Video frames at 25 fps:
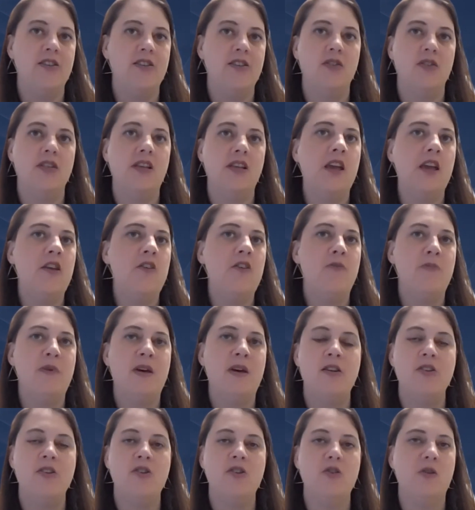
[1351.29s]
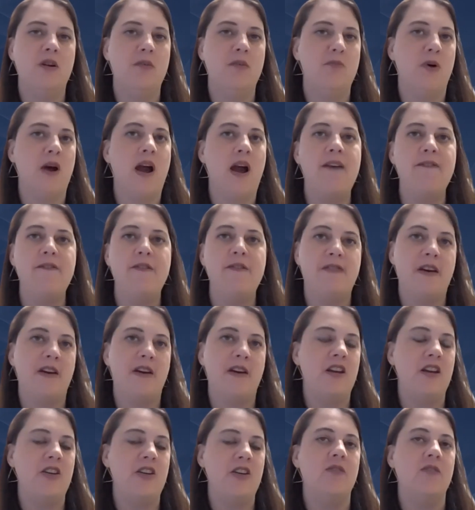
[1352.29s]
So say you've been doing private
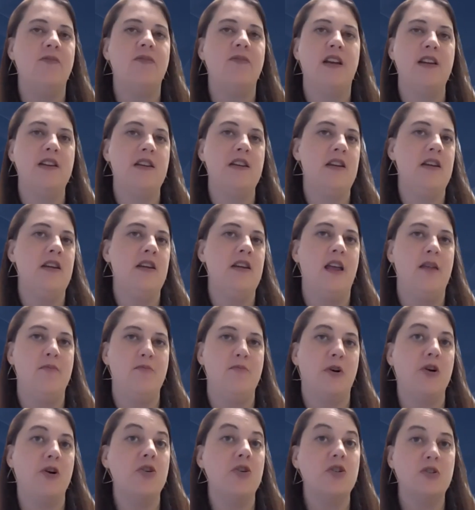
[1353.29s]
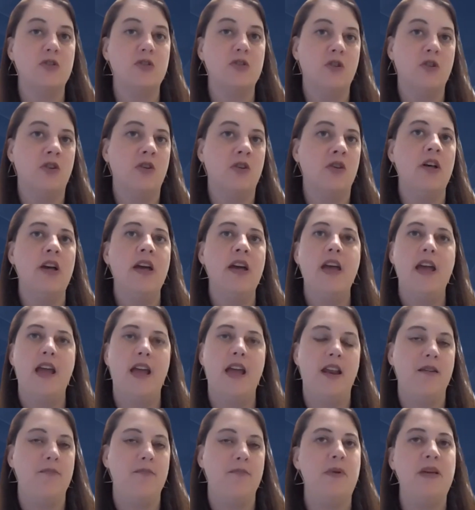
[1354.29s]
foundation funding and personal
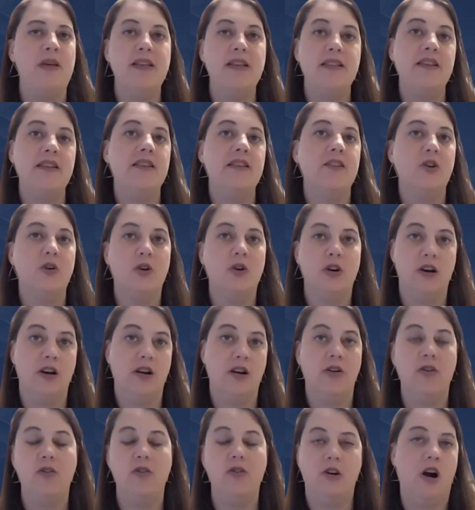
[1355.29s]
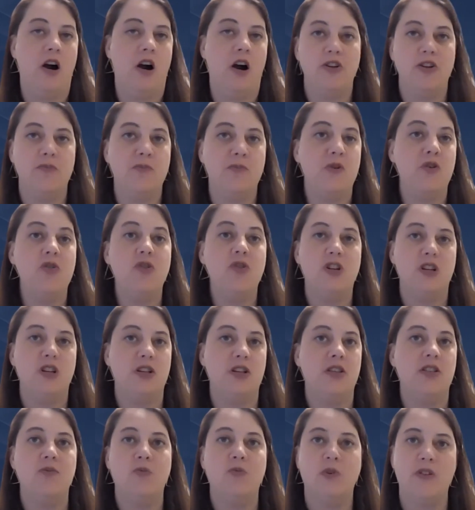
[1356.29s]
and business
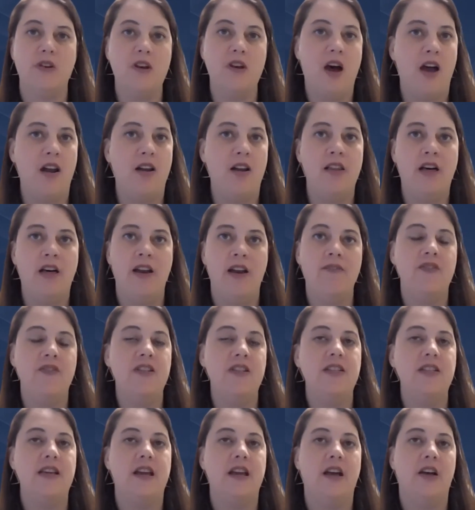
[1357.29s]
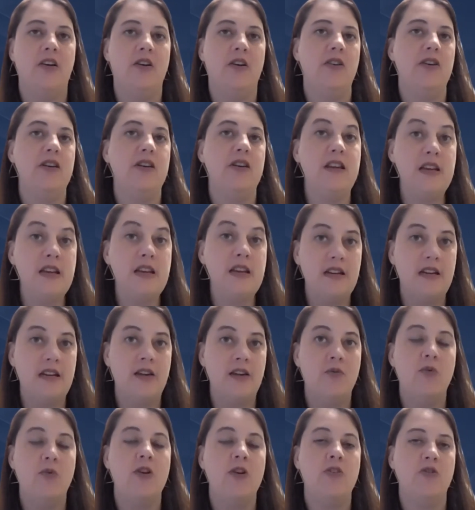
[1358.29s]
contributions with not a lot of detail
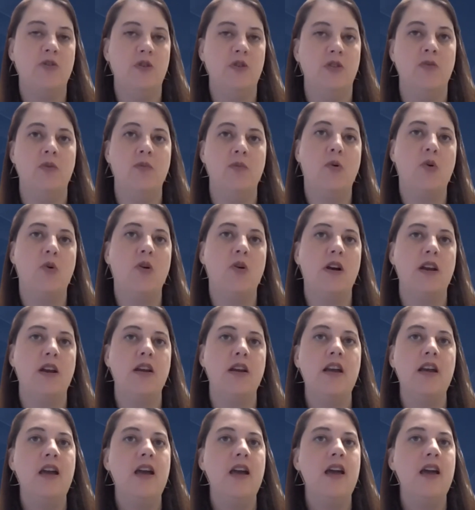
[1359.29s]
needed when you're doing reporting.